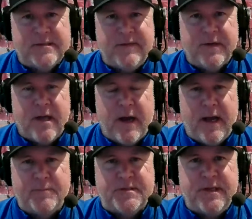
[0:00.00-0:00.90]
See the
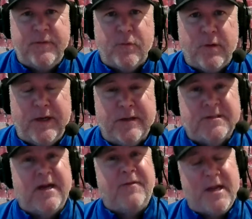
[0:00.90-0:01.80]
cut-ups, see the
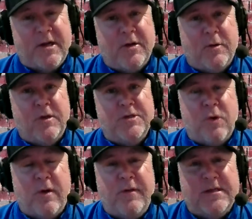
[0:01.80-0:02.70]
reels. And I think you're going to
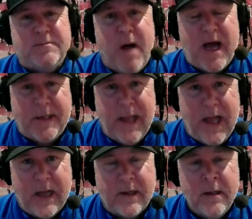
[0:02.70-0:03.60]
enjoy this
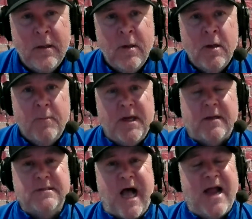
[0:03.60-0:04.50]
monologue
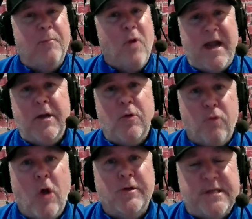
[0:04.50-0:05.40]
because I am ready to
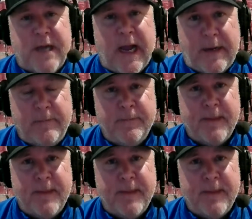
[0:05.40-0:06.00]
roll tonight.